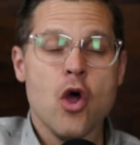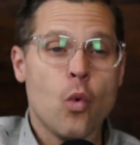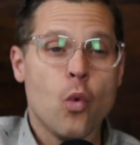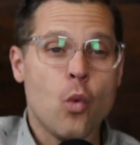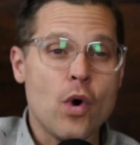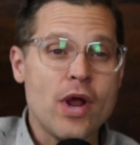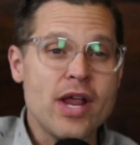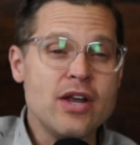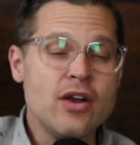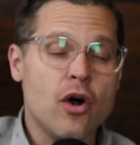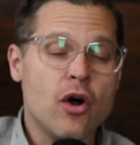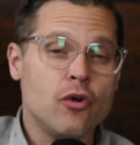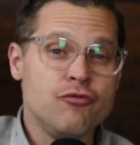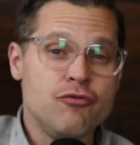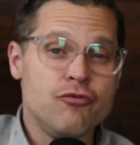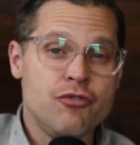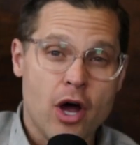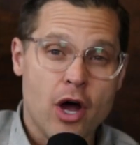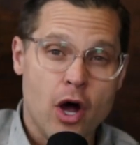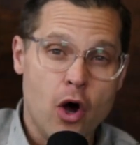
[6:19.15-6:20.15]
we
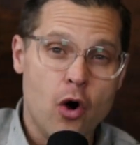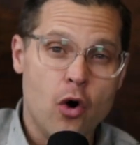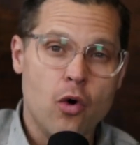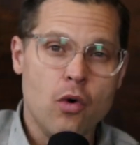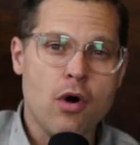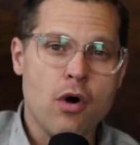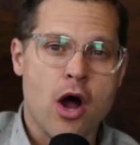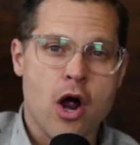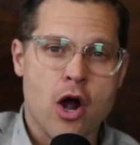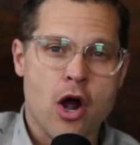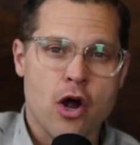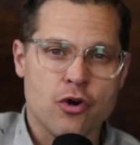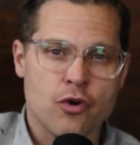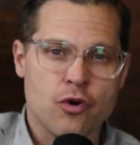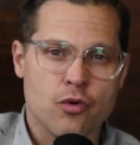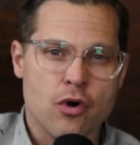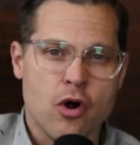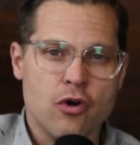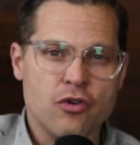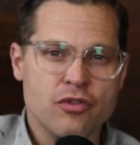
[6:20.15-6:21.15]
don't know our
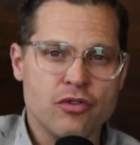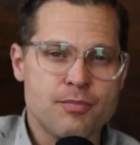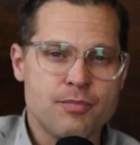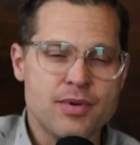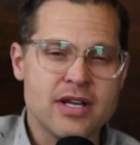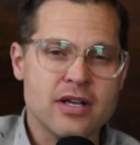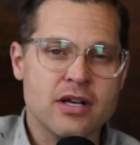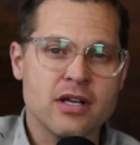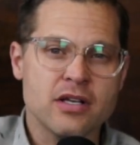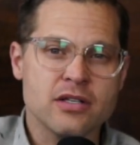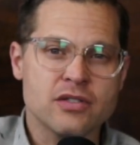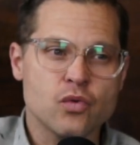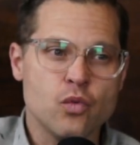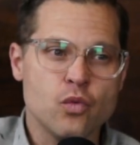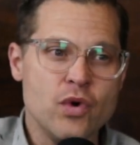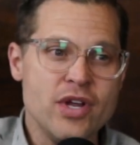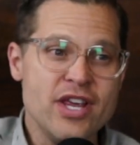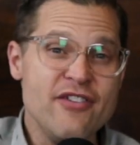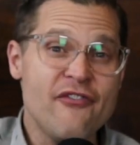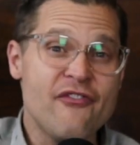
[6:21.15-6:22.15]
growth because
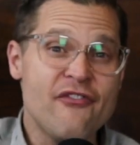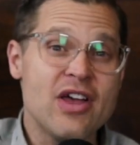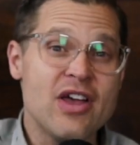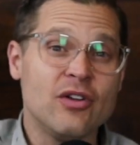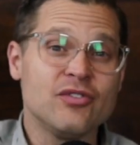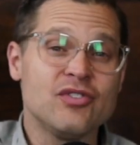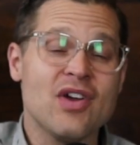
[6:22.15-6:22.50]
we failed